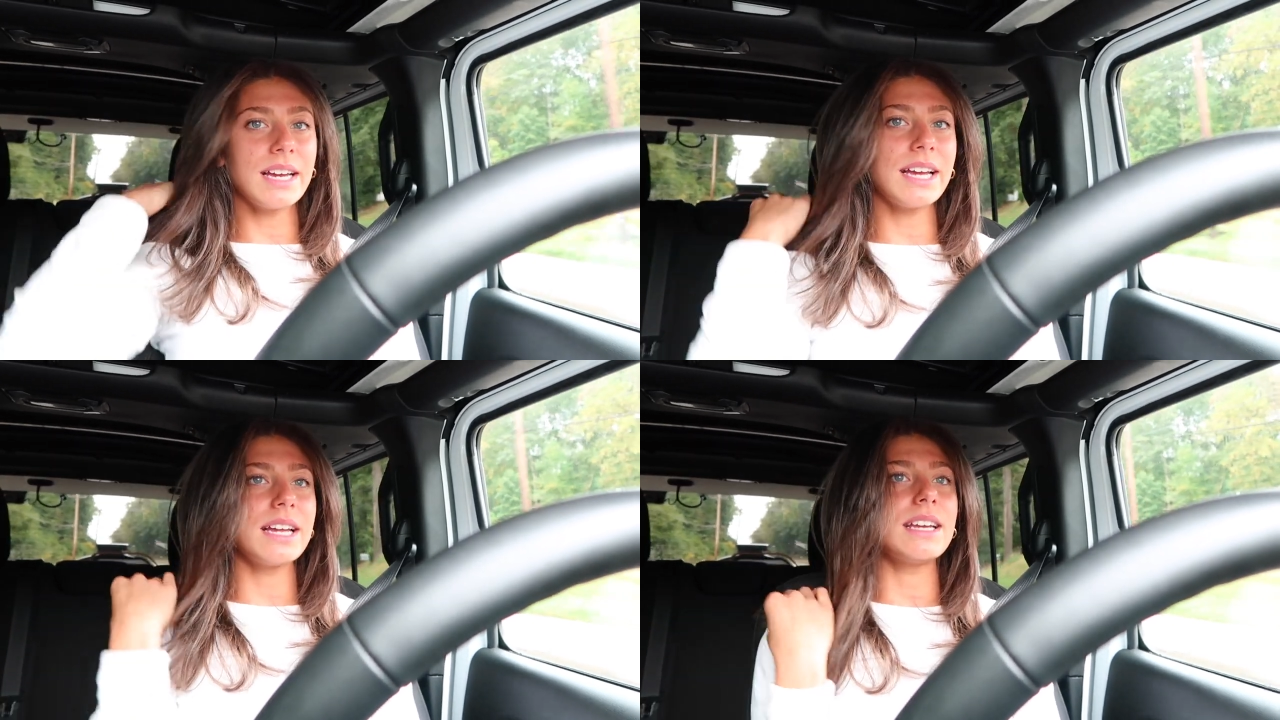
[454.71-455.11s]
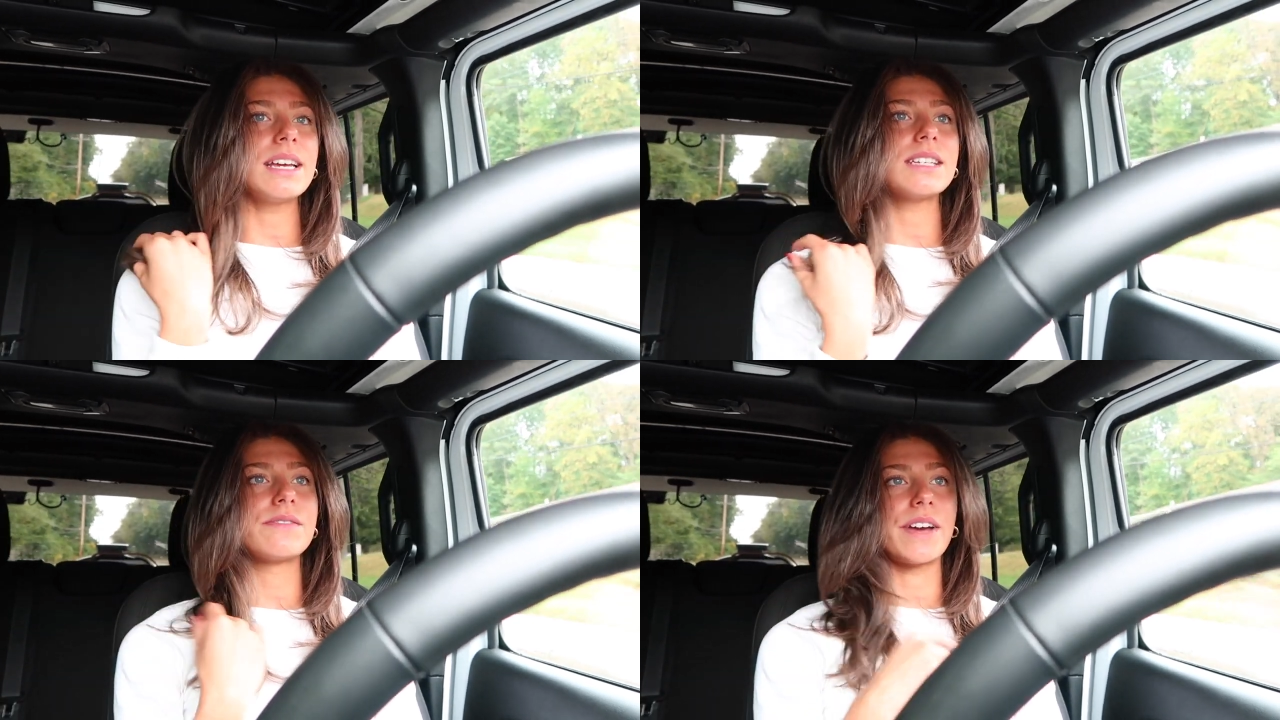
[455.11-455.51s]
It
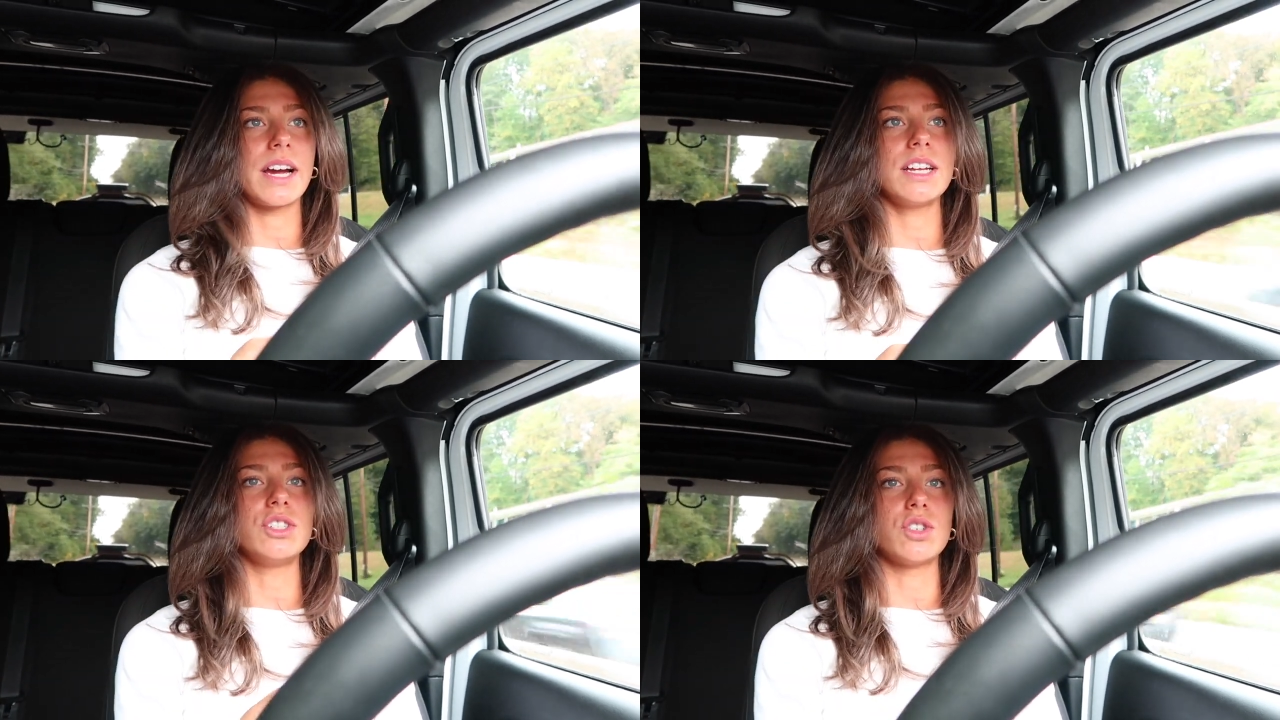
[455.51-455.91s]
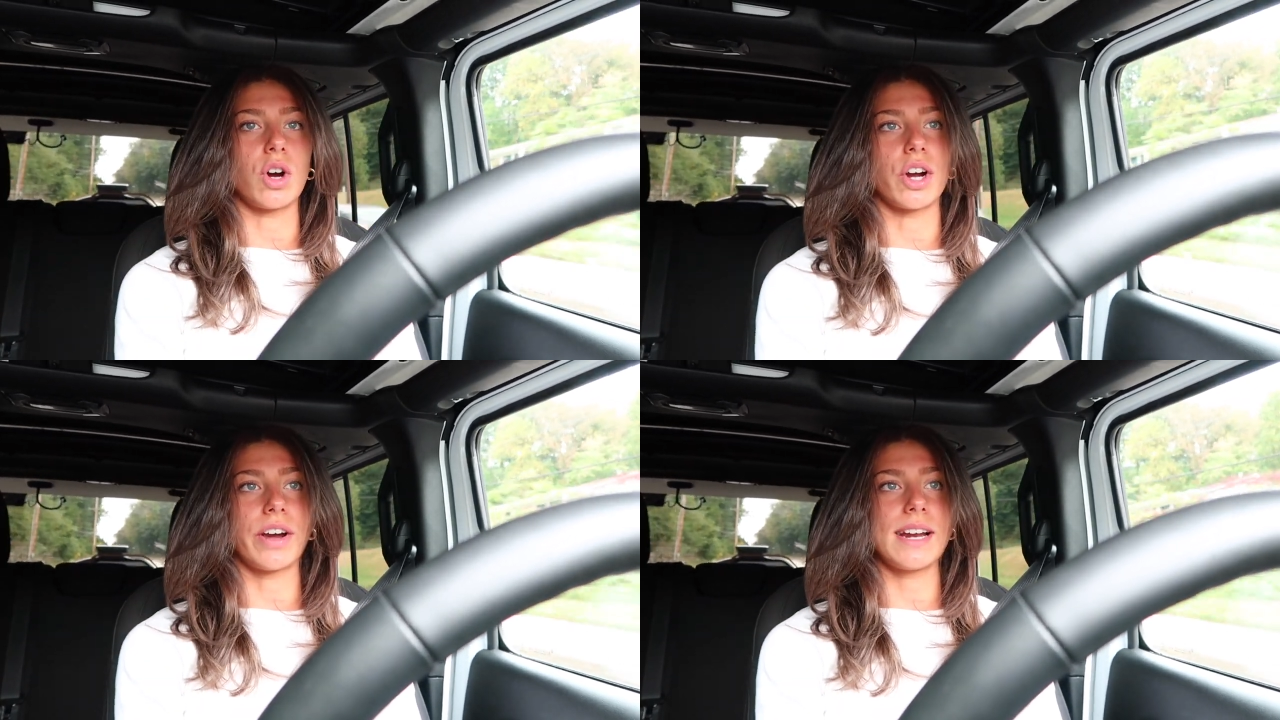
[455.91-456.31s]
is very
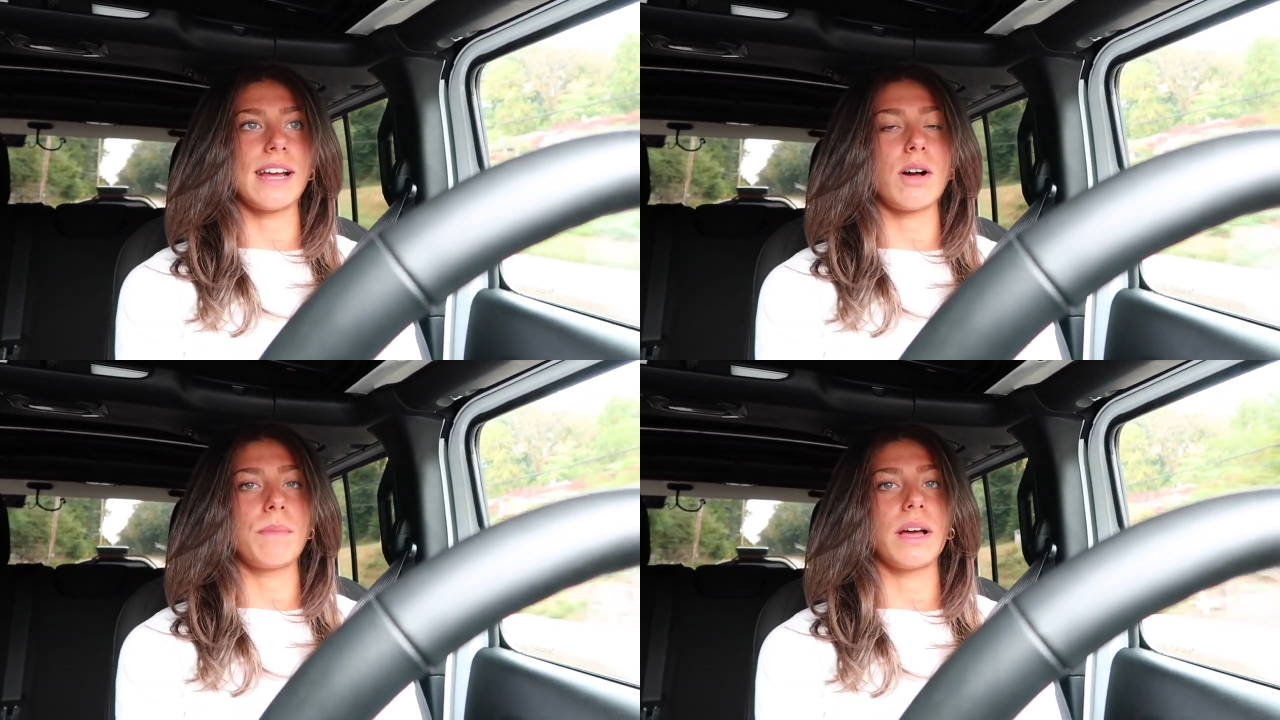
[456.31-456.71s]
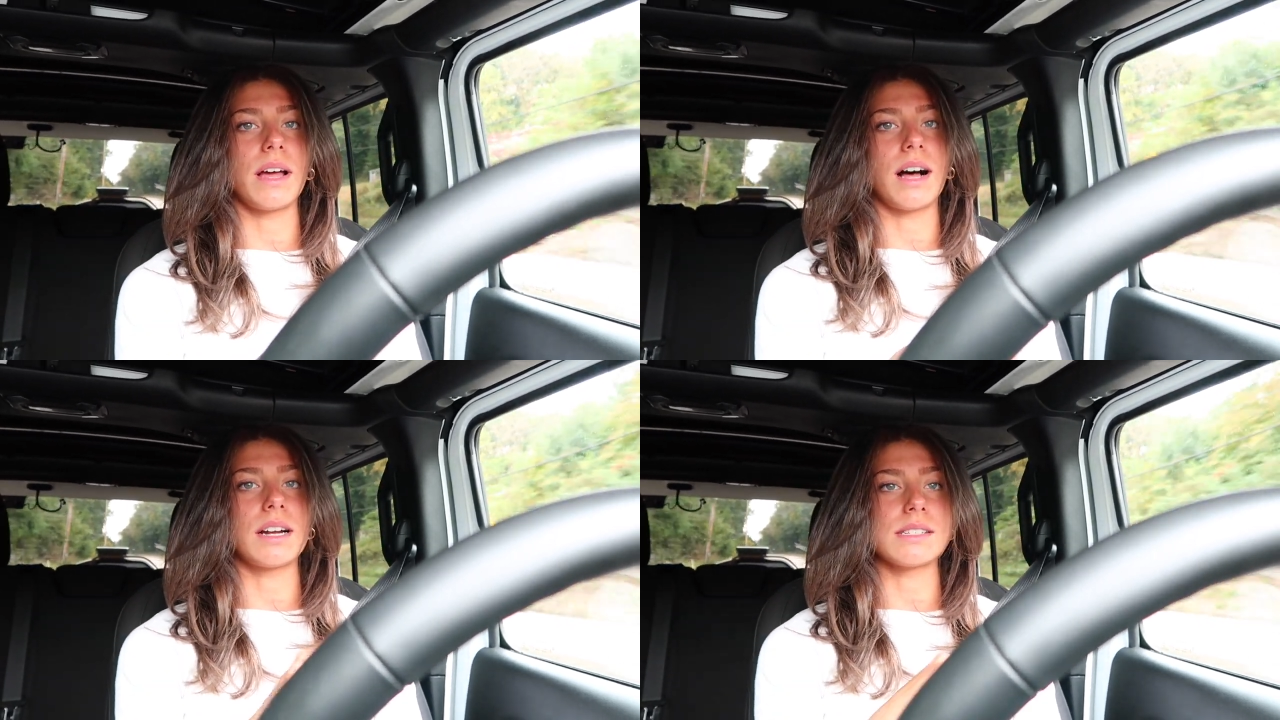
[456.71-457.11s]
dark right now,
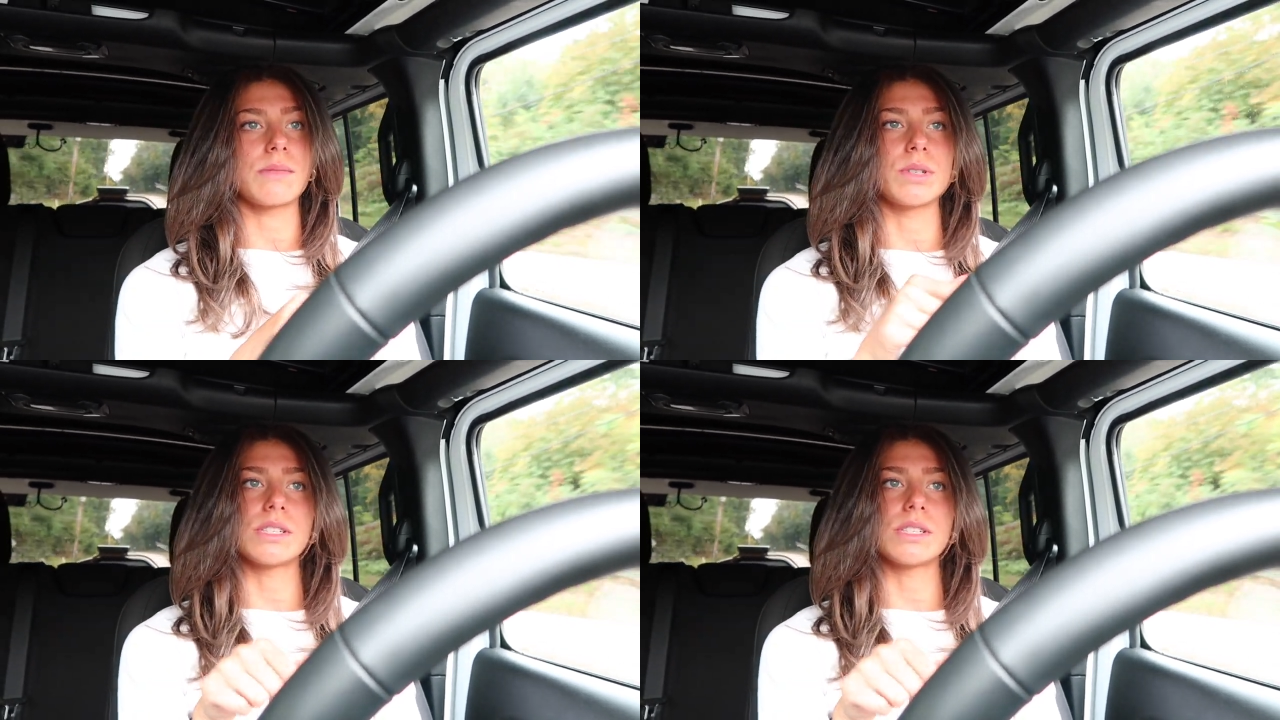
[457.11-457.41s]
but honestly,